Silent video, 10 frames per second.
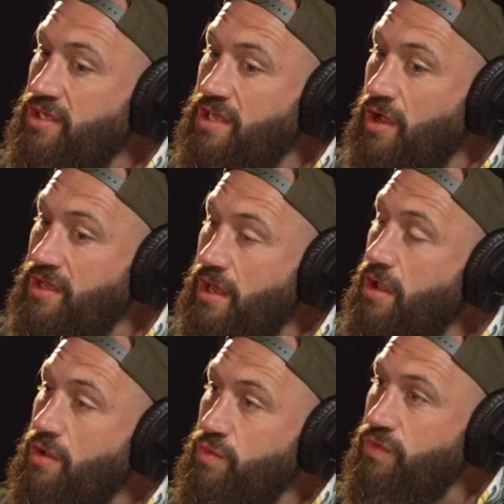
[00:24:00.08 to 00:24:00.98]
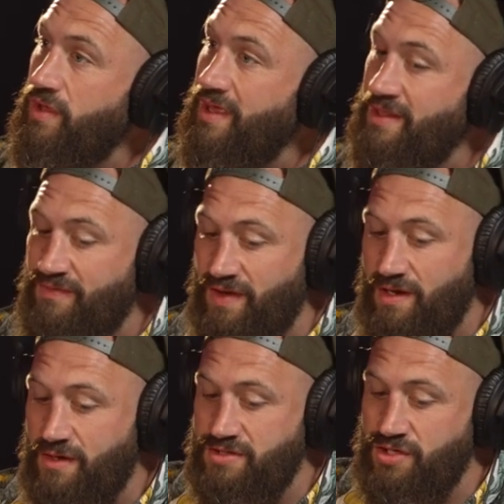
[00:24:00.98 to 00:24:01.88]
I I know that in the
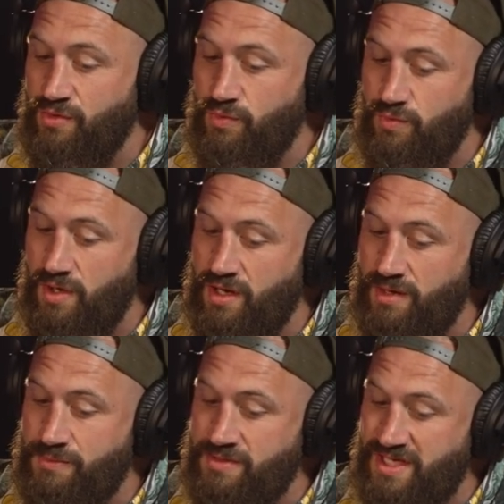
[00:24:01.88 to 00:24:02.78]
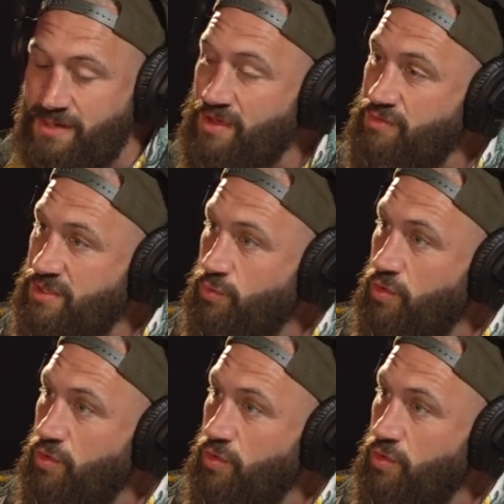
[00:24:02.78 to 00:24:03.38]
phallological uh, museum there is a